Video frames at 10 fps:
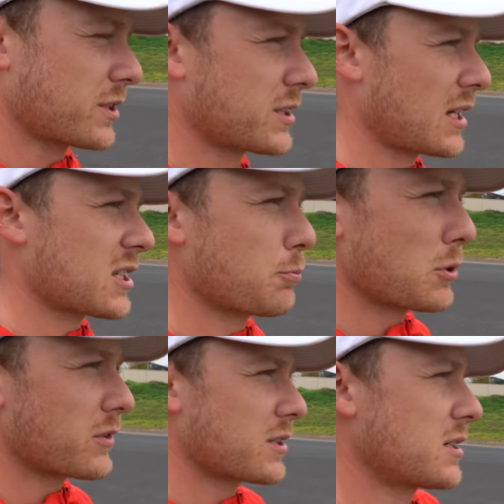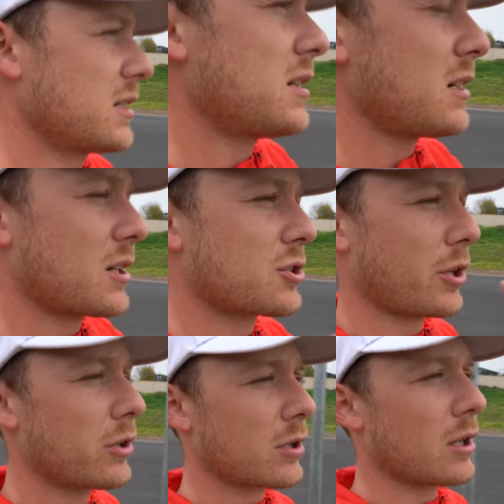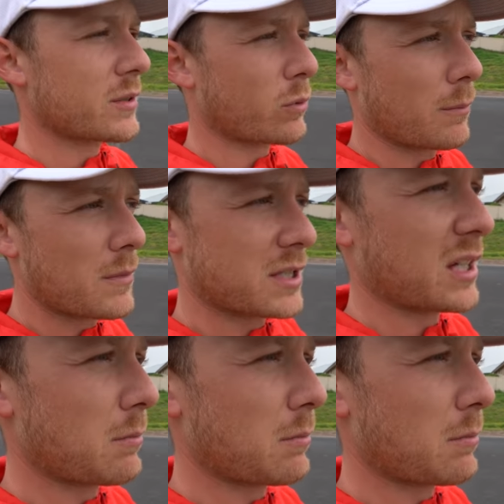the start of spring this year and show you guys what I'm missing